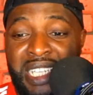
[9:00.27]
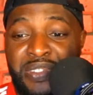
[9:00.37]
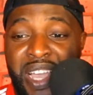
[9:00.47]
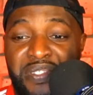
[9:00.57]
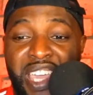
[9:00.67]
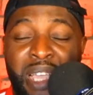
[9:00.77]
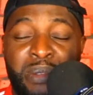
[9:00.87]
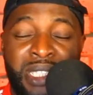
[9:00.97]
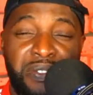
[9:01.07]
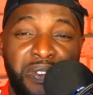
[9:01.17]
5 games
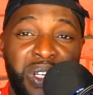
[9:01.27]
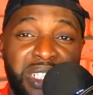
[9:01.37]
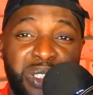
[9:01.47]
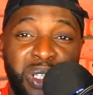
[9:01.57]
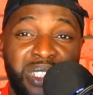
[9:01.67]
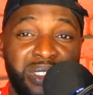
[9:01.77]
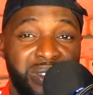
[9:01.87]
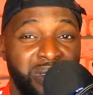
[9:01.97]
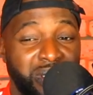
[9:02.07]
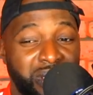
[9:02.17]
have only drawn
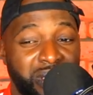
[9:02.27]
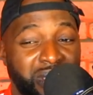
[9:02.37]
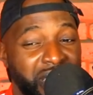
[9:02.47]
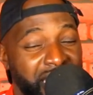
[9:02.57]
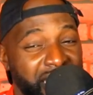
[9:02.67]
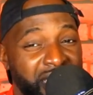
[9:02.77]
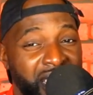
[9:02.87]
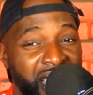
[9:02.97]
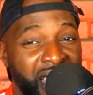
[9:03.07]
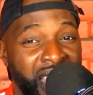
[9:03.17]
3
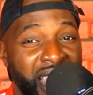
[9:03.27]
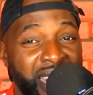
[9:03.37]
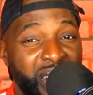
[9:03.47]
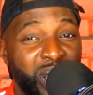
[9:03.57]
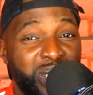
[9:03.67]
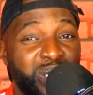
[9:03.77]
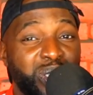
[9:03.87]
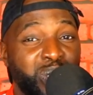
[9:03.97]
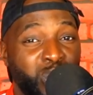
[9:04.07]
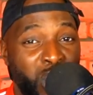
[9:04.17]
and
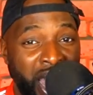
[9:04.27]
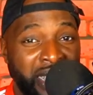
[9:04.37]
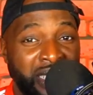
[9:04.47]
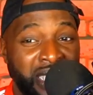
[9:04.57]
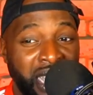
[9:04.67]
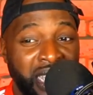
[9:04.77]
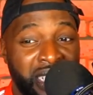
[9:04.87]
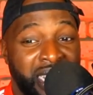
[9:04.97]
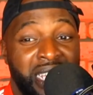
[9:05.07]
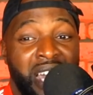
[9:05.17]
lost twice. They
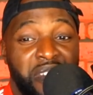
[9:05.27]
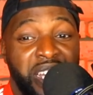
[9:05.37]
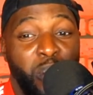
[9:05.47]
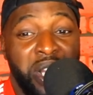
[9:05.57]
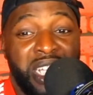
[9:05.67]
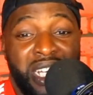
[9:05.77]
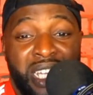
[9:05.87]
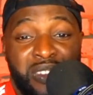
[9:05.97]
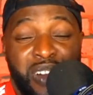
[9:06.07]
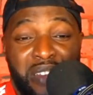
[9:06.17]
didn't have any win in the
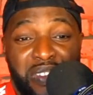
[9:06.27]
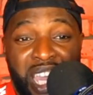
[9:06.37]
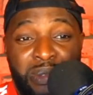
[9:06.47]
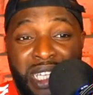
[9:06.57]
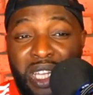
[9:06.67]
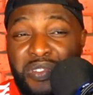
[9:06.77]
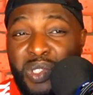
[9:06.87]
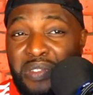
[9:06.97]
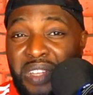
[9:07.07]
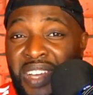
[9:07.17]
last 5 games. I don't even know
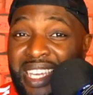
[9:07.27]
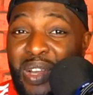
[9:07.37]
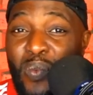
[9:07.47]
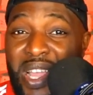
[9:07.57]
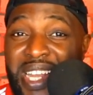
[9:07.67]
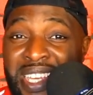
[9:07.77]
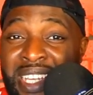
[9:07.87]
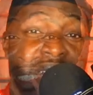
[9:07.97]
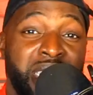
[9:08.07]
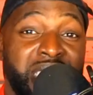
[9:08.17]
if they've had a win
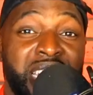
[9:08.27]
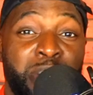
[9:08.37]
yet in the